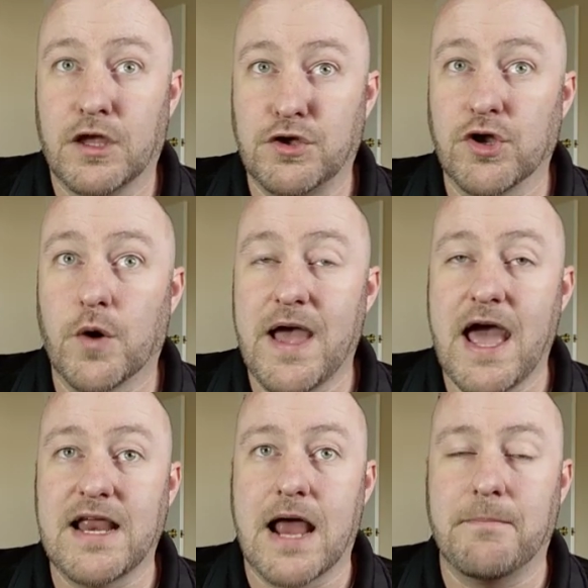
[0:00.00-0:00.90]
You can go
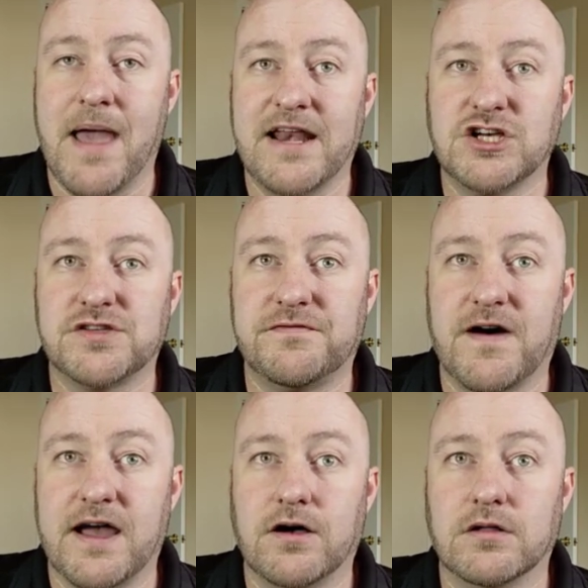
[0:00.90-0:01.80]
ahead and manage the
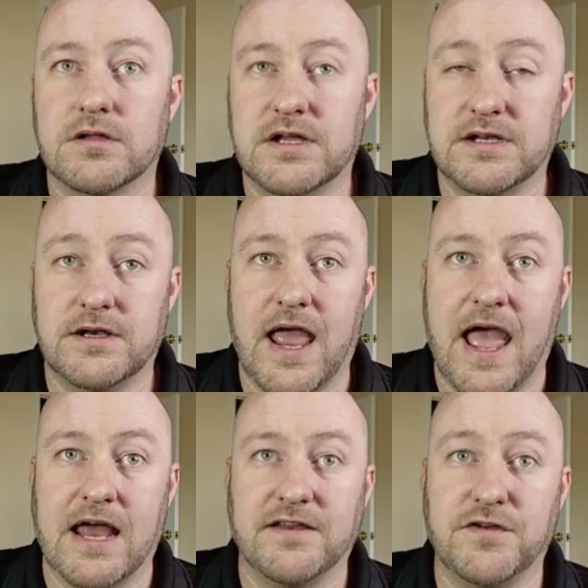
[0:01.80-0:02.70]
file
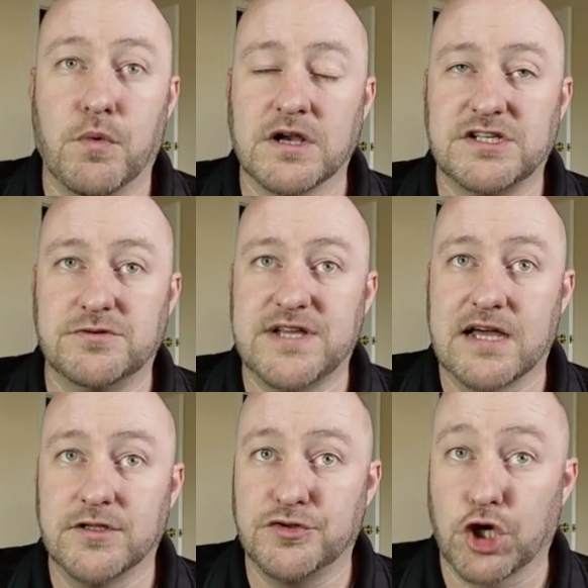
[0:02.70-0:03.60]
and if you want to
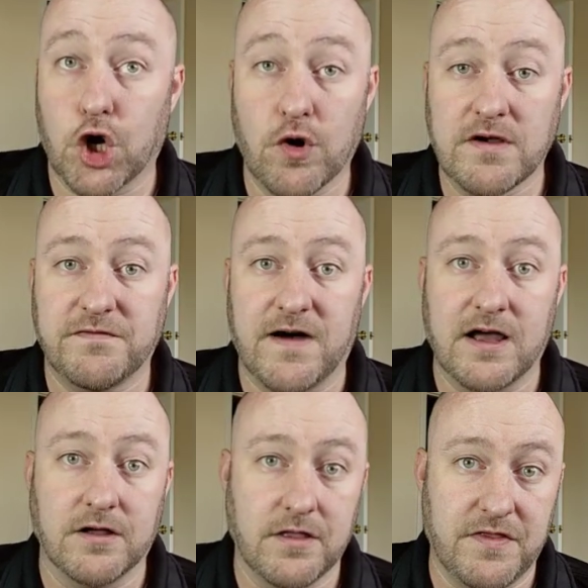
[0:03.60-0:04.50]
download the current
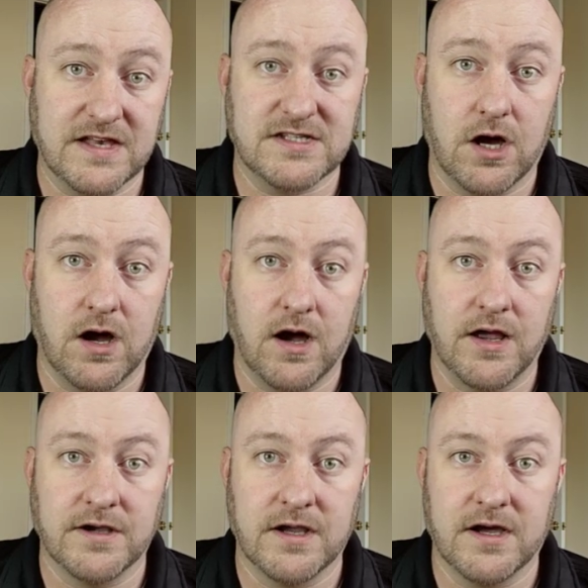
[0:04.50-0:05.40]
file that's
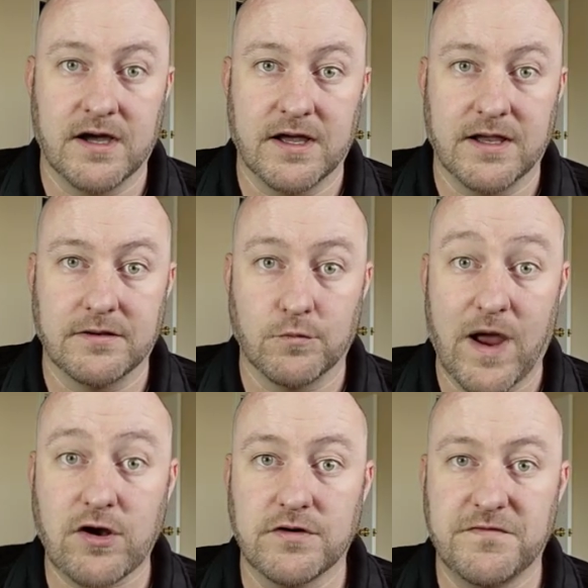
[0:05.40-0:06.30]
on uh,
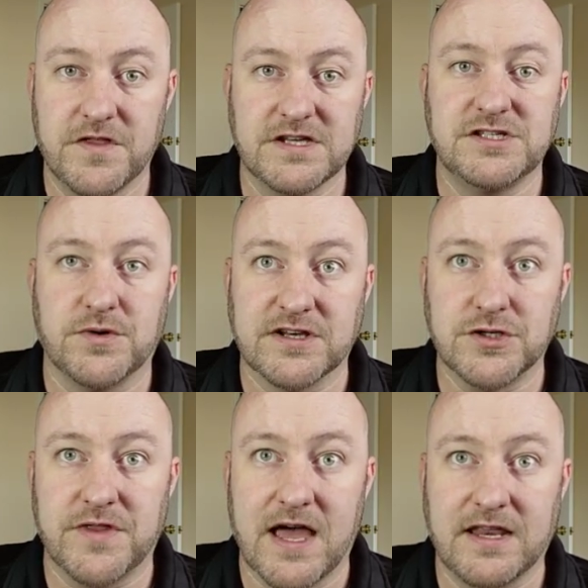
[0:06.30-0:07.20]
record for this, you can
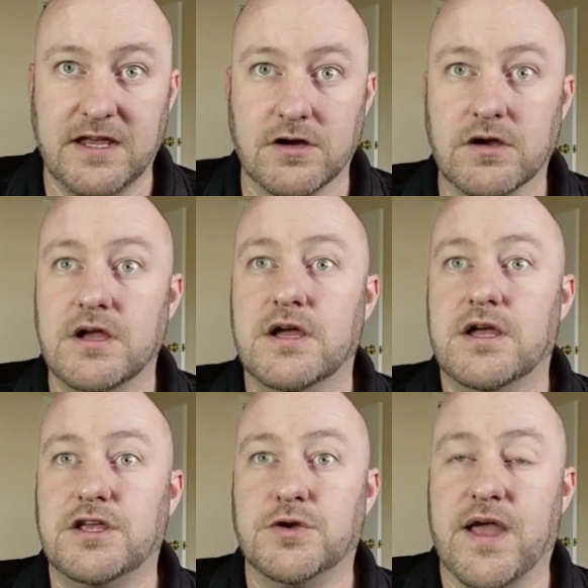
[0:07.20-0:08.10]
do that here.
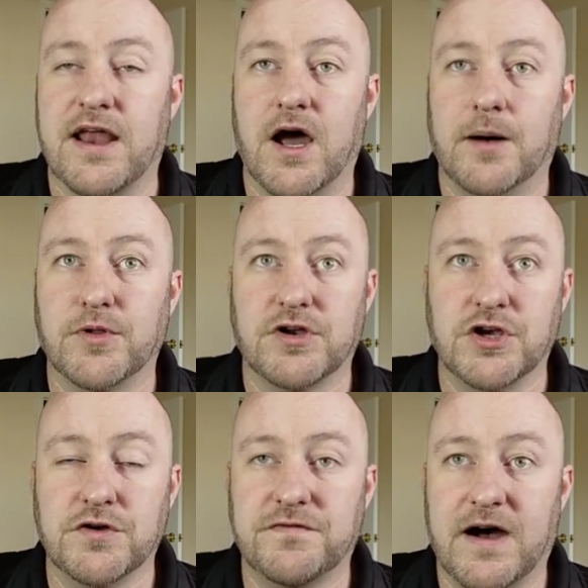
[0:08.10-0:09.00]
You can upload a
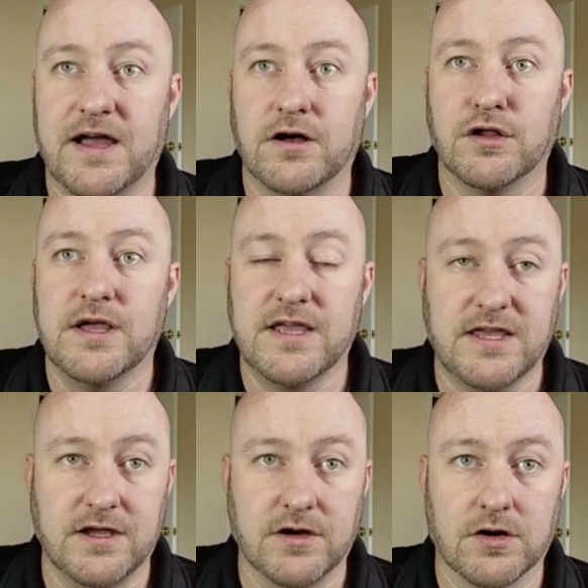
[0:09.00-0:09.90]
new file
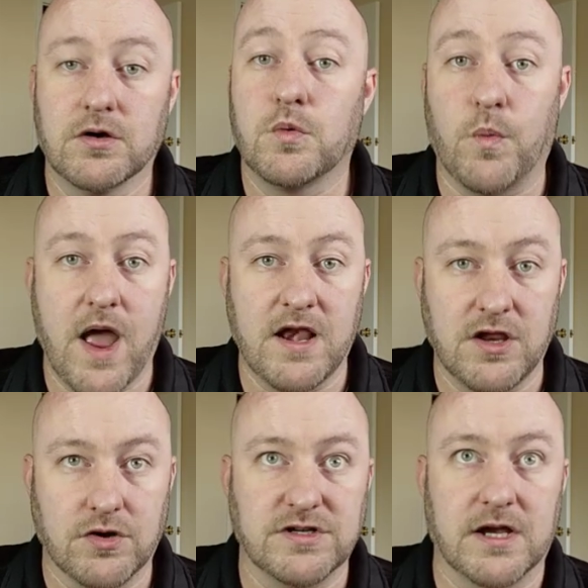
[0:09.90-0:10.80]
here when
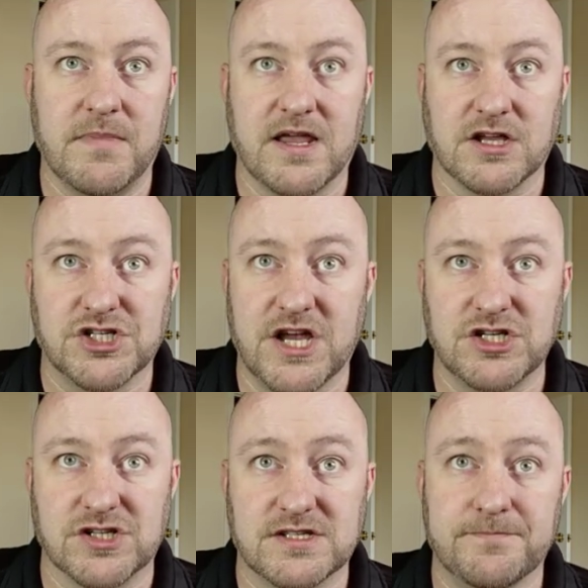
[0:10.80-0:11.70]
you're done making
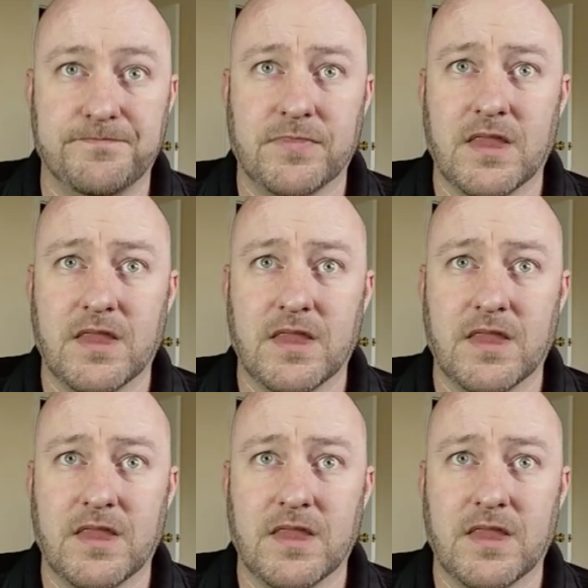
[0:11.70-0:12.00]
changes.